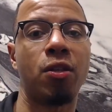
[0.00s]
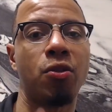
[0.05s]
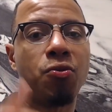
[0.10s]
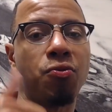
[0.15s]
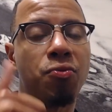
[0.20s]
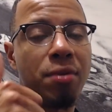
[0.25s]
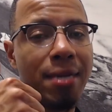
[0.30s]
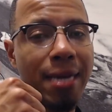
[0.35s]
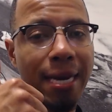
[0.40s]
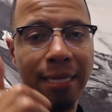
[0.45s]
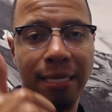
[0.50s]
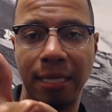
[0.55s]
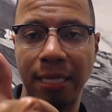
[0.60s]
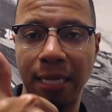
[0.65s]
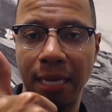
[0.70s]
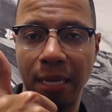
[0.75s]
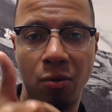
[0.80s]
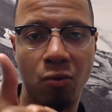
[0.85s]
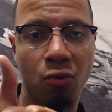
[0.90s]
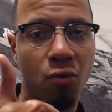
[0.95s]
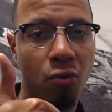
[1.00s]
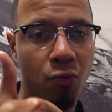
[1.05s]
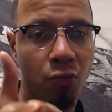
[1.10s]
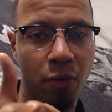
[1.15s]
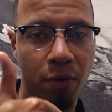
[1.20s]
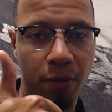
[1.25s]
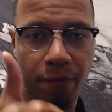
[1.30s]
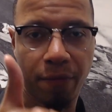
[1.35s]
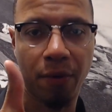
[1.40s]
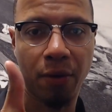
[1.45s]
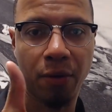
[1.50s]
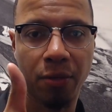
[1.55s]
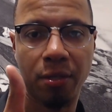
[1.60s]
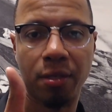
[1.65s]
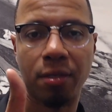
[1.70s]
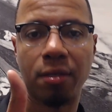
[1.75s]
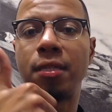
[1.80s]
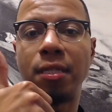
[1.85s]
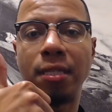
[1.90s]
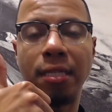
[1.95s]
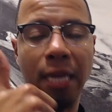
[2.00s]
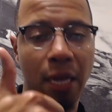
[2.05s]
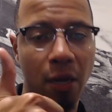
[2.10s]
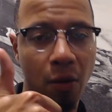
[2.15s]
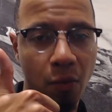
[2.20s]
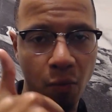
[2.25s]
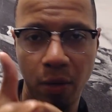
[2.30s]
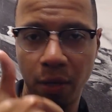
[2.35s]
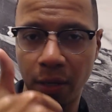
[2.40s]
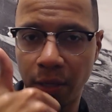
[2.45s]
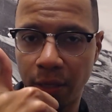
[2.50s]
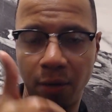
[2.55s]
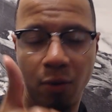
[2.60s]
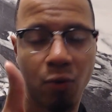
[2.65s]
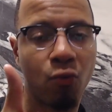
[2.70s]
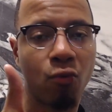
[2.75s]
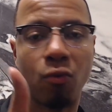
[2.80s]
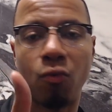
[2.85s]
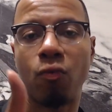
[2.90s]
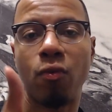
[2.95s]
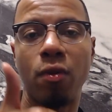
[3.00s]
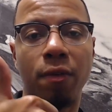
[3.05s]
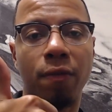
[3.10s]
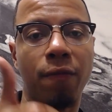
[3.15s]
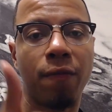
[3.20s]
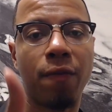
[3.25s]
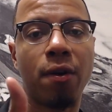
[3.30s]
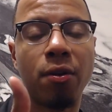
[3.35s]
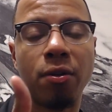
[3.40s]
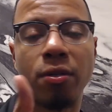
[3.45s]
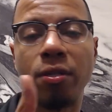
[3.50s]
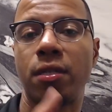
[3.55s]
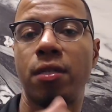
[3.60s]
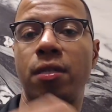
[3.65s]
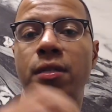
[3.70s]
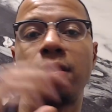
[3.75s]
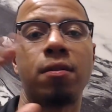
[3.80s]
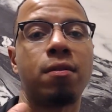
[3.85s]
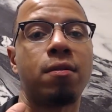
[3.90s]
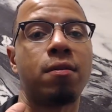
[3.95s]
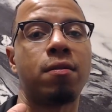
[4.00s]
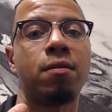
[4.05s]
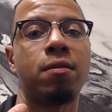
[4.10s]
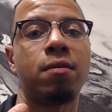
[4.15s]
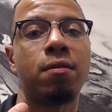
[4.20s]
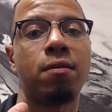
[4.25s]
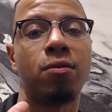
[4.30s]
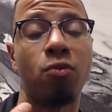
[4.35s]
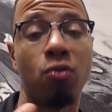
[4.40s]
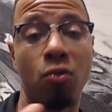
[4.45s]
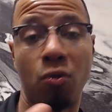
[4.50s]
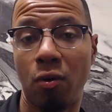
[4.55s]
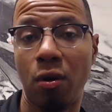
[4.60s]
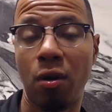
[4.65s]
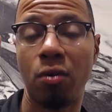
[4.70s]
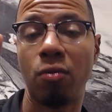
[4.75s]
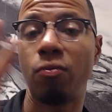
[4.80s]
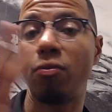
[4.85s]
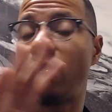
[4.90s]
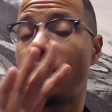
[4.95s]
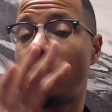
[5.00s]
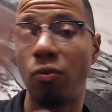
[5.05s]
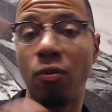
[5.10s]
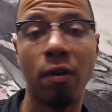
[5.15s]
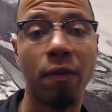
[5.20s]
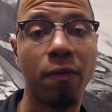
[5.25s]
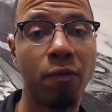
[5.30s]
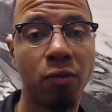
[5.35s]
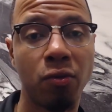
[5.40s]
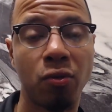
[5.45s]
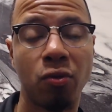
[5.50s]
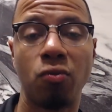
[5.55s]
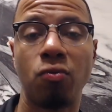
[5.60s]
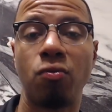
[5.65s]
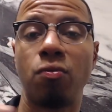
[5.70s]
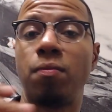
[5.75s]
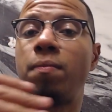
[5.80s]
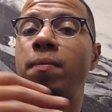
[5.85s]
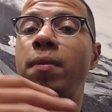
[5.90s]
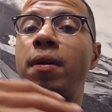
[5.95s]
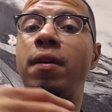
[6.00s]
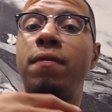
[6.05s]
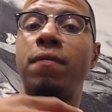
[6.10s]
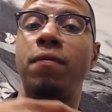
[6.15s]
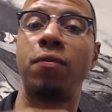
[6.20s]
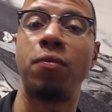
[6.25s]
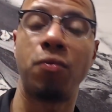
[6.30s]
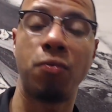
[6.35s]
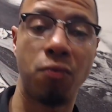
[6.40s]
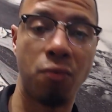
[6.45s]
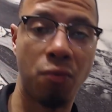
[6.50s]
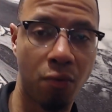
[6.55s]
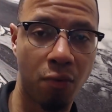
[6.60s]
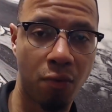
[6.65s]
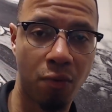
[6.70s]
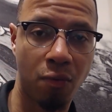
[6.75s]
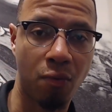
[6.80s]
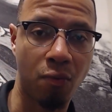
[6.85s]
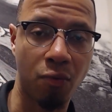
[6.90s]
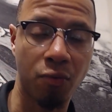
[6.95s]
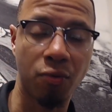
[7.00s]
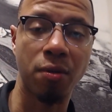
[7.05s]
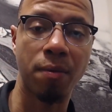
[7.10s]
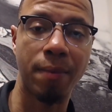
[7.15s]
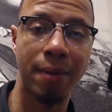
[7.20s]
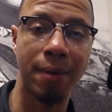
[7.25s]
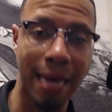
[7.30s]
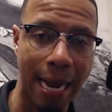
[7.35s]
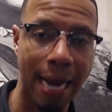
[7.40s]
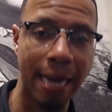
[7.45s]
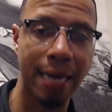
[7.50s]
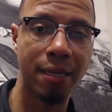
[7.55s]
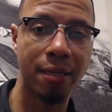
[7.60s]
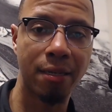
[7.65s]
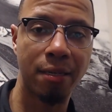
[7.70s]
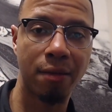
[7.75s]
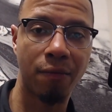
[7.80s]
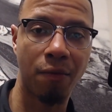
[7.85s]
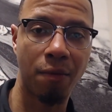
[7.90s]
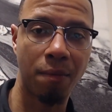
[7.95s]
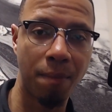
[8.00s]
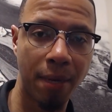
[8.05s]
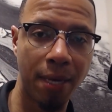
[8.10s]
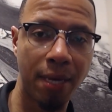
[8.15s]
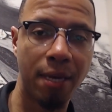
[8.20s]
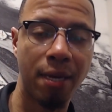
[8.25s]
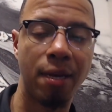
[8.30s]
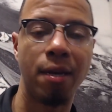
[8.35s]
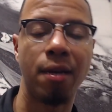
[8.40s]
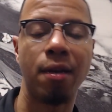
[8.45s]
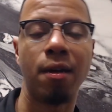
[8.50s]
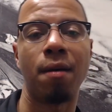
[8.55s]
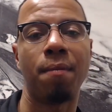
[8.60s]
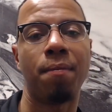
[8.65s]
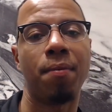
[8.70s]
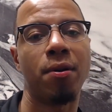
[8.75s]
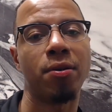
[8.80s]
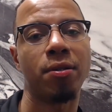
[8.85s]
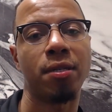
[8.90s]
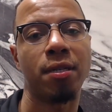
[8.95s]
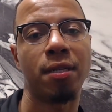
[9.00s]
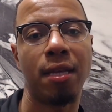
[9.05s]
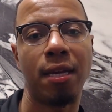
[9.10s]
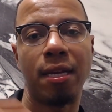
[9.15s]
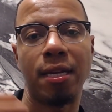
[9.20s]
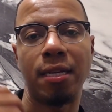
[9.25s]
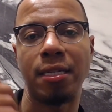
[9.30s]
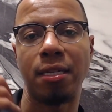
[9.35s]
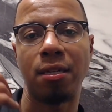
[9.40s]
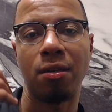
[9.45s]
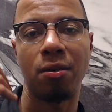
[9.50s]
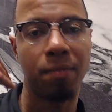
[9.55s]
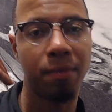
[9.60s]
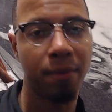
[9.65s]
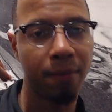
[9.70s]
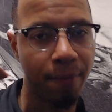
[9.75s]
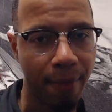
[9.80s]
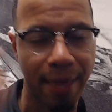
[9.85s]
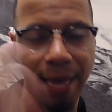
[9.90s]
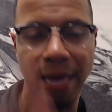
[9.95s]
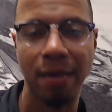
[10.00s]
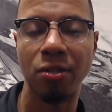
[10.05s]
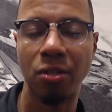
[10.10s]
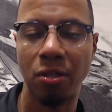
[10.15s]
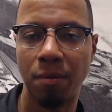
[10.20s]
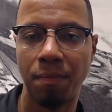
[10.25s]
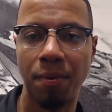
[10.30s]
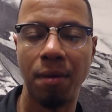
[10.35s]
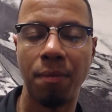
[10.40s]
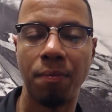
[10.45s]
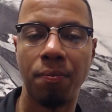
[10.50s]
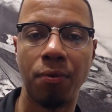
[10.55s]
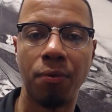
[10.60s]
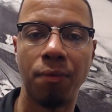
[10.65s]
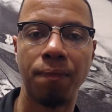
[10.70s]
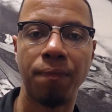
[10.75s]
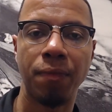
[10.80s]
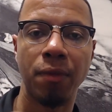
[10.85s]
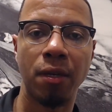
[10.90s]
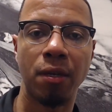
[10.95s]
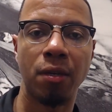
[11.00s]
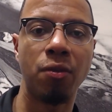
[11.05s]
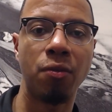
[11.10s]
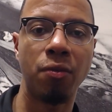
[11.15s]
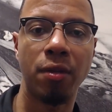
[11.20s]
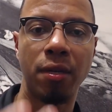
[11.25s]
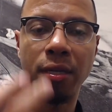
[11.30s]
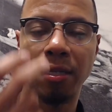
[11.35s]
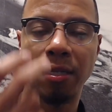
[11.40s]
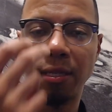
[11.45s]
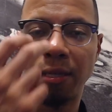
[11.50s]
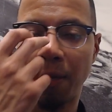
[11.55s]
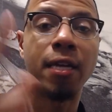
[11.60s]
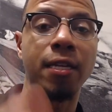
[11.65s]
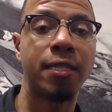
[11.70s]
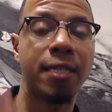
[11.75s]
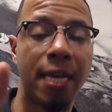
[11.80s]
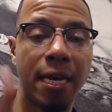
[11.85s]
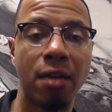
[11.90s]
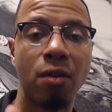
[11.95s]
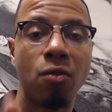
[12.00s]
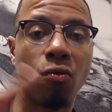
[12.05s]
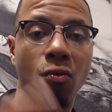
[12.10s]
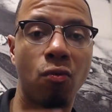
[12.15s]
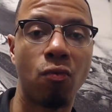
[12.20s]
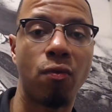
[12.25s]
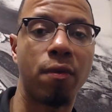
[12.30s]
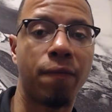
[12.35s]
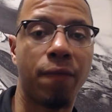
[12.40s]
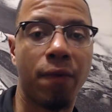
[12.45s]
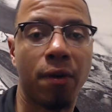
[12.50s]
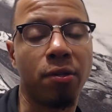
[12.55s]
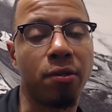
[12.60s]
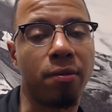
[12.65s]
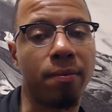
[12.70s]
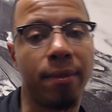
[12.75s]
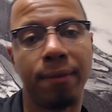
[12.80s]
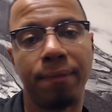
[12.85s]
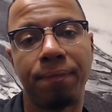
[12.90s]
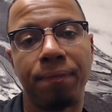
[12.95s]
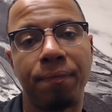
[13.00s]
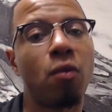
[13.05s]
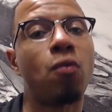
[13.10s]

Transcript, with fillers: You got to take core one first. Take one, core one first you're grown. You can do whatever you want to. But if you want some guidance from me, a person that has helped thousands of people do this, take core one first, man.